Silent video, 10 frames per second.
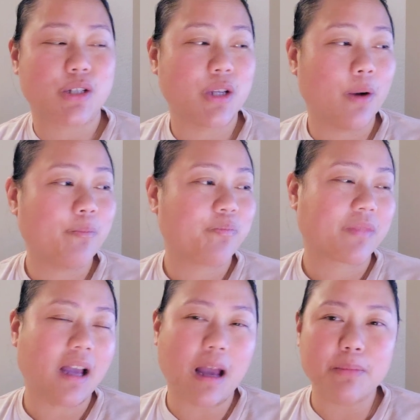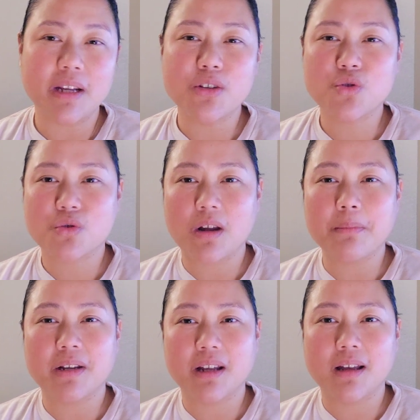So I'm
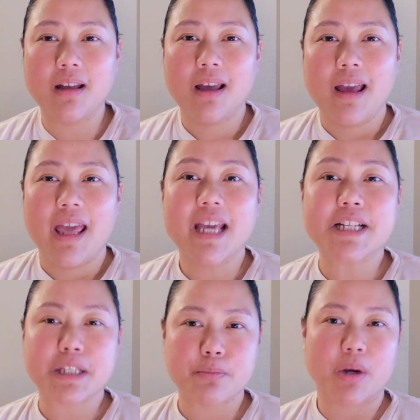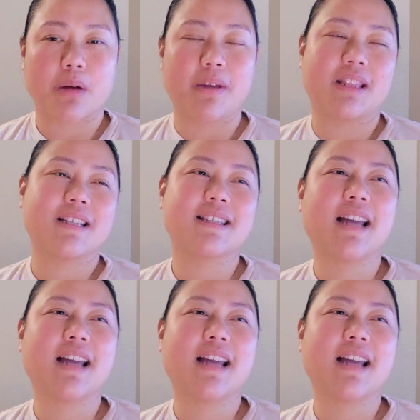gonna experiment. This is